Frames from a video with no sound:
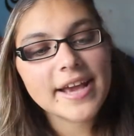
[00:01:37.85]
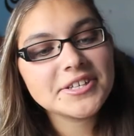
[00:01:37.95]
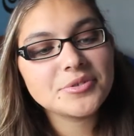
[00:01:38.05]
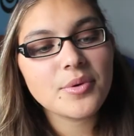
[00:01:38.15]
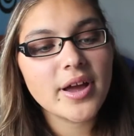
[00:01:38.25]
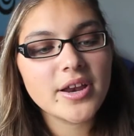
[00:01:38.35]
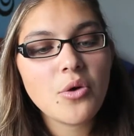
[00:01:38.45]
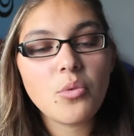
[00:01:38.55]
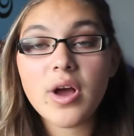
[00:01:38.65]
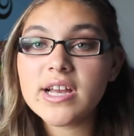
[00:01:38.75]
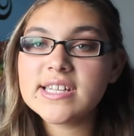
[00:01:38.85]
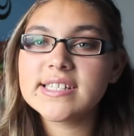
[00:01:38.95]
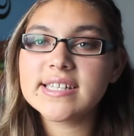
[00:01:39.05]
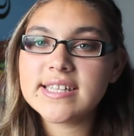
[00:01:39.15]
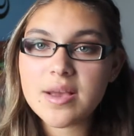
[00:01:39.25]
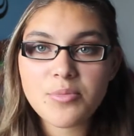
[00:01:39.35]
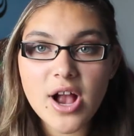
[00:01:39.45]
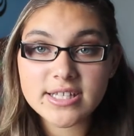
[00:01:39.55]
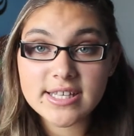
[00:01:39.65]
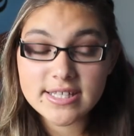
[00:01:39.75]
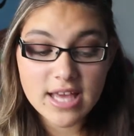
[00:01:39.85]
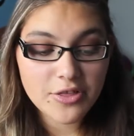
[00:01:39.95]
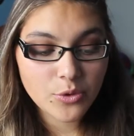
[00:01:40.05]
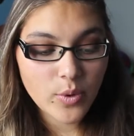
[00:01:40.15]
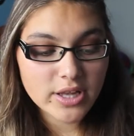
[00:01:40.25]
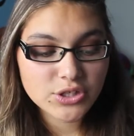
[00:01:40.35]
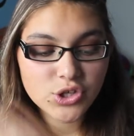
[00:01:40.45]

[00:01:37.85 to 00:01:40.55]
The next one was the same price as the other one,